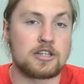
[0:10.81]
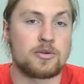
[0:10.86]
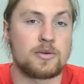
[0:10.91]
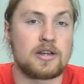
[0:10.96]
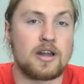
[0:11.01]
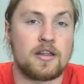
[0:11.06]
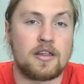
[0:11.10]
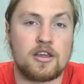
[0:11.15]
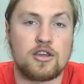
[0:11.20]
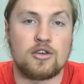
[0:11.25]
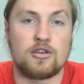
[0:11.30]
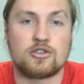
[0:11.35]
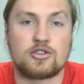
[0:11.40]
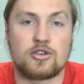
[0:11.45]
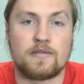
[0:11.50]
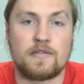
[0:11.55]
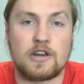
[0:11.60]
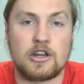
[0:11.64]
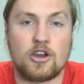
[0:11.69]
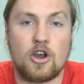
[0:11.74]
to another
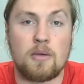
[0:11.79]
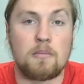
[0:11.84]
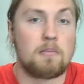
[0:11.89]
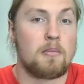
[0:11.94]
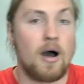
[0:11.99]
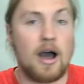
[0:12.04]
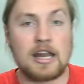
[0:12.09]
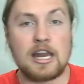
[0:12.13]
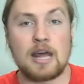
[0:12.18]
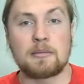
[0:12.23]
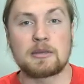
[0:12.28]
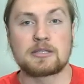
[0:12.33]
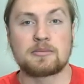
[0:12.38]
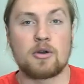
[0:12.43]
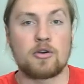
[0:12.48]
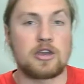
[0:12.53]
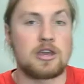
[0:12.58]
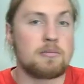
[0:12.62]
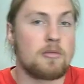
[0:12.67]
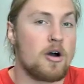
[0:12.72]
YouTube video. My name is
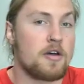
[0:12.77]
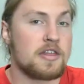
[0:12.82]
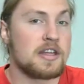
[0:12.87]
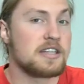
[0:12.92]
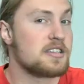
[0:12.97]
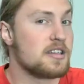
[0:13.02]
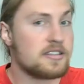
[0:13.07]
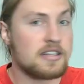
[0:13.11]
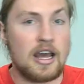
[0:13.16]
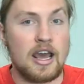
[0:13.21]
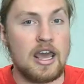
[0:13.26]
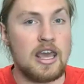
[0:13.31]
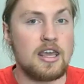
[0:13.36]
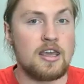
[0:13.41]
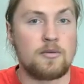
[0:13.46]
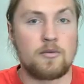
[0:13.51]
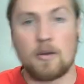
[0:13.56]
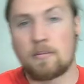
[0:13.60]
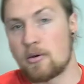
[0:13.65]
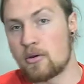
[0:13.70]
Milky Moth and today
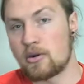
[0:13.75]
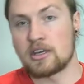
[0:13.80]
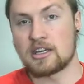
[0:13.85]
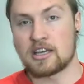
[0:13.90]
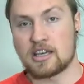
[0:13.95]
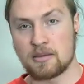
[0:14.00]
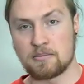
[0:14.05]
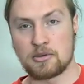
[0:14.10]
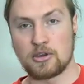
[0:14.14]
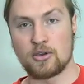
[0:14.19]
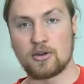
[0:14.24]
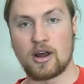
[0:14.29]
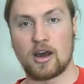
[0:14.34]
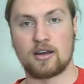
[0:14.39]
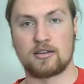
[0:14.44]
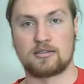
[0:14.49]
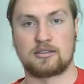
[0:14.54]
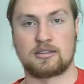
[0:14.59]
we're building a computer.